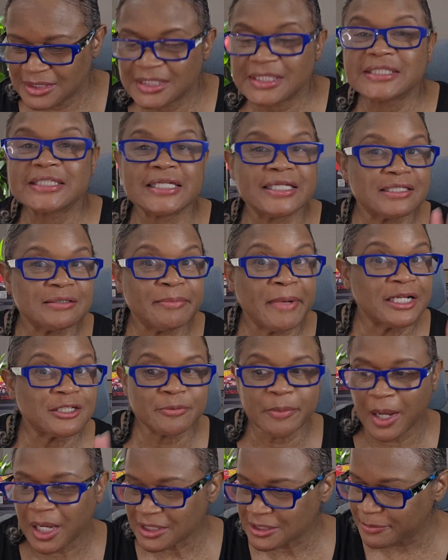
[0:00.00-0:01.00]
this is
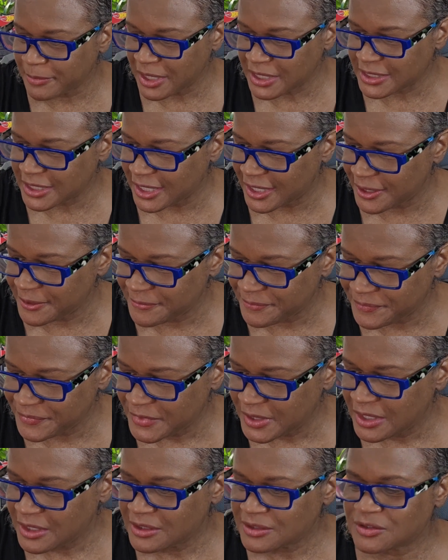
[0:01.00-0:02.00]
Matchbox Monday.
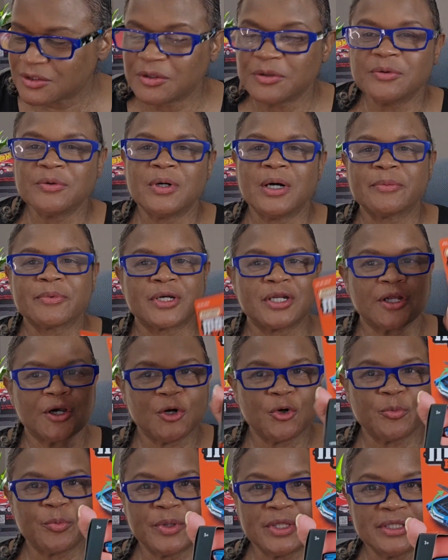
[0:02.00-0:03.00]
So I'm going
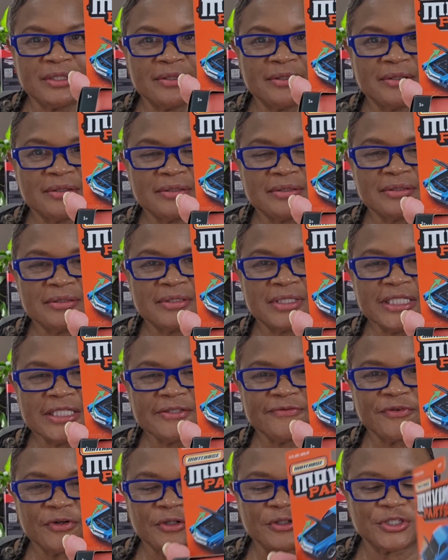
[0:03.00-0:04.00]
to open
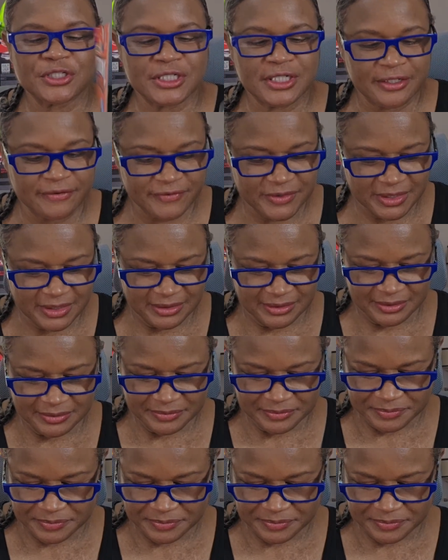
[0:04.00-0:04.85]
this version of it.